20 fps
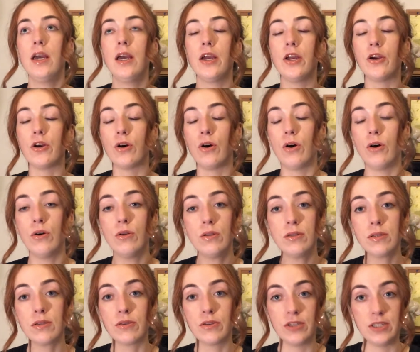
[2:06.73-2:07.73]
You're
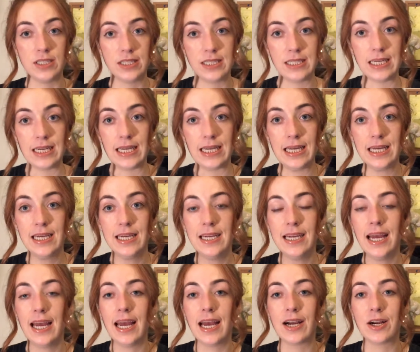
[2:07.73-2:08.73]
also going to see
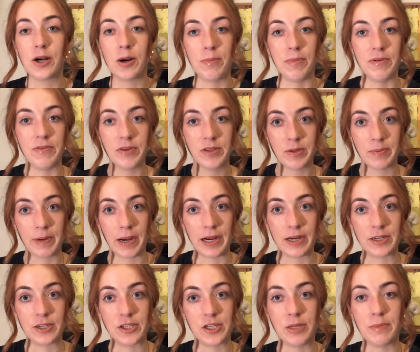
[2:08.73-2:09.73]
a couple of other
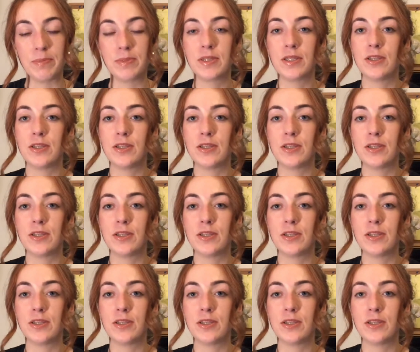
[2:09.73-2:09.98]
partnerships.